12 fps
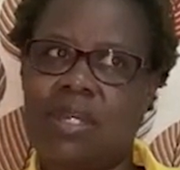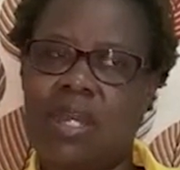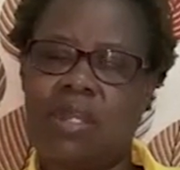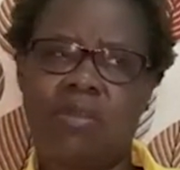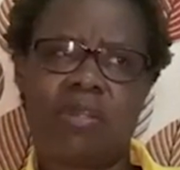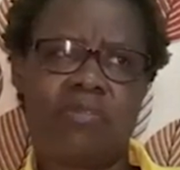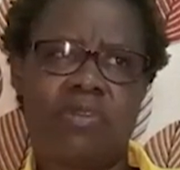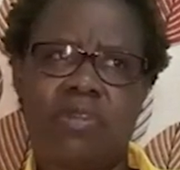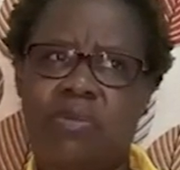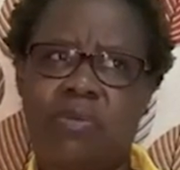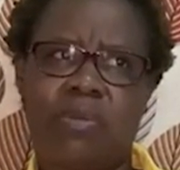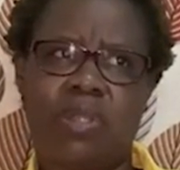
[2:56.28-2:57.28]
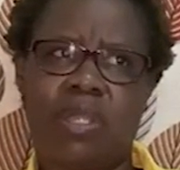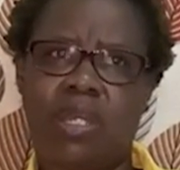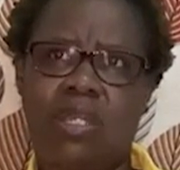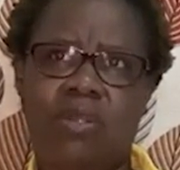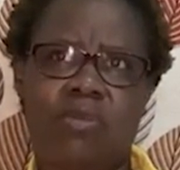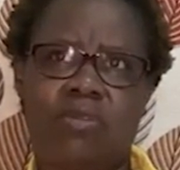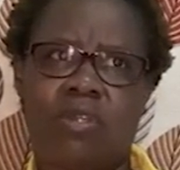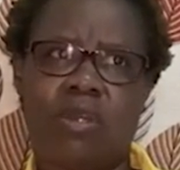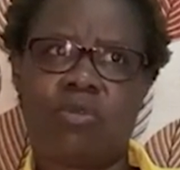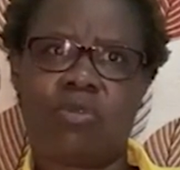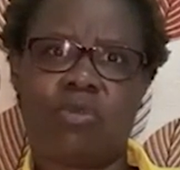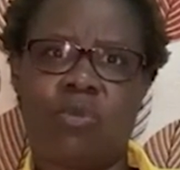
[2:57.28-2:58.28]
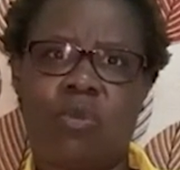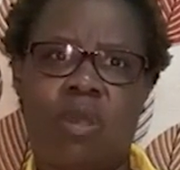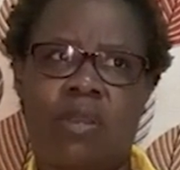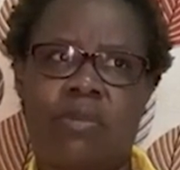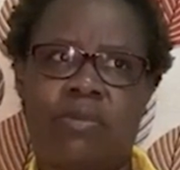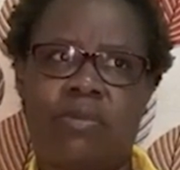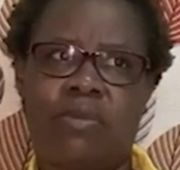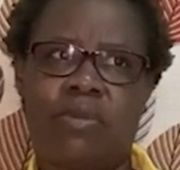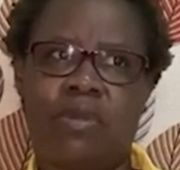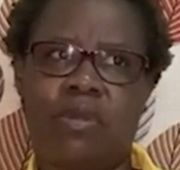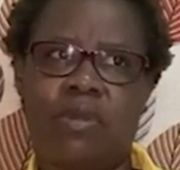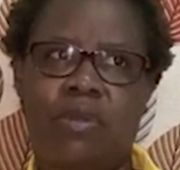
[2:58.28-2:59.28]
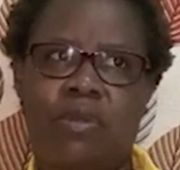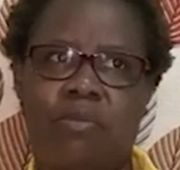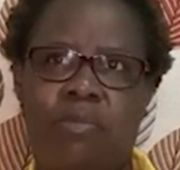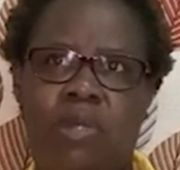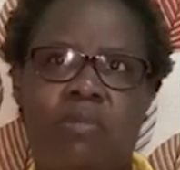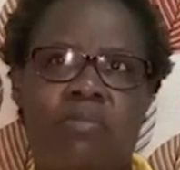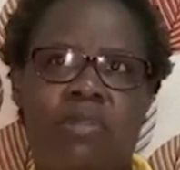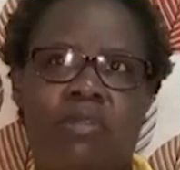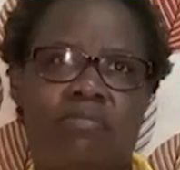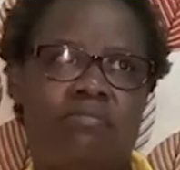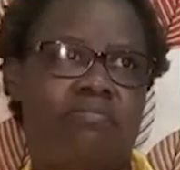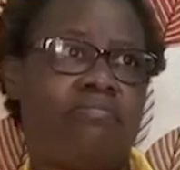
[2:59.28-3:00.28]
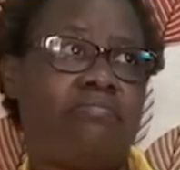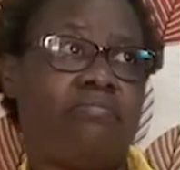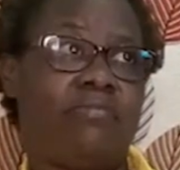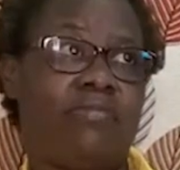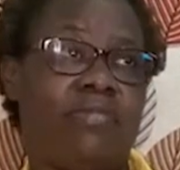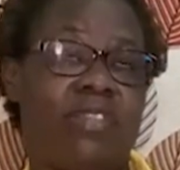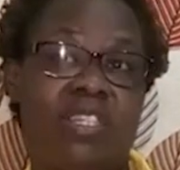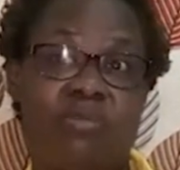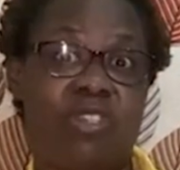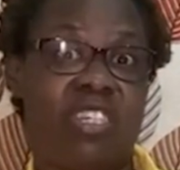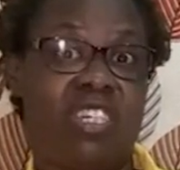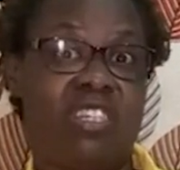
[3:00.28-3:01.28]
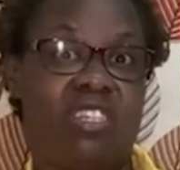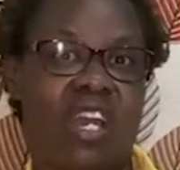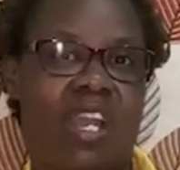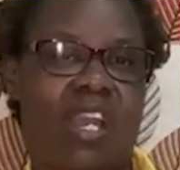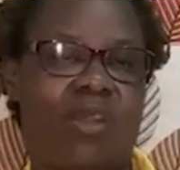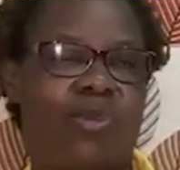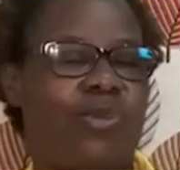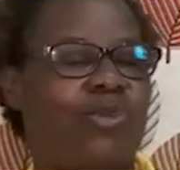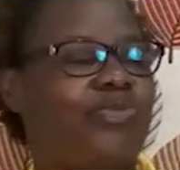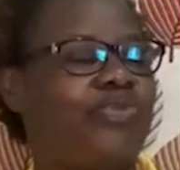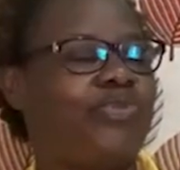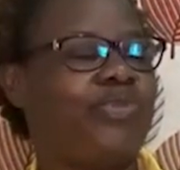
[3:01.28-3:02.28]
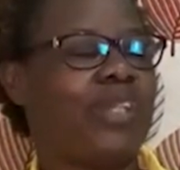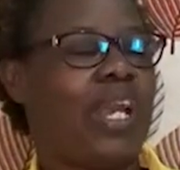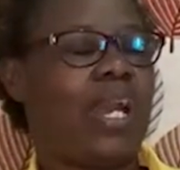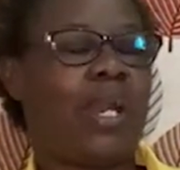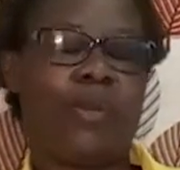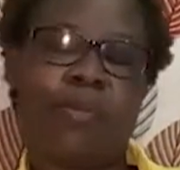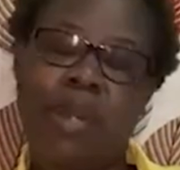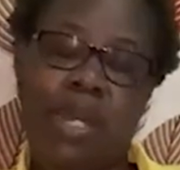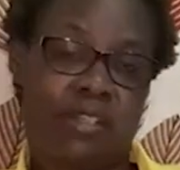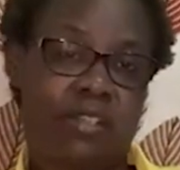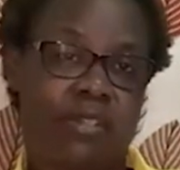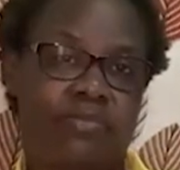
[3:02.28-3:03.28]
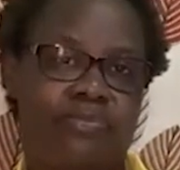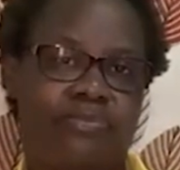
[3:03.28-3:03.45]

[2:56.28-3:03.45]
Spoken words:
I don't even know whether he knows how to quarrel. Maybe Simonye Zangako. But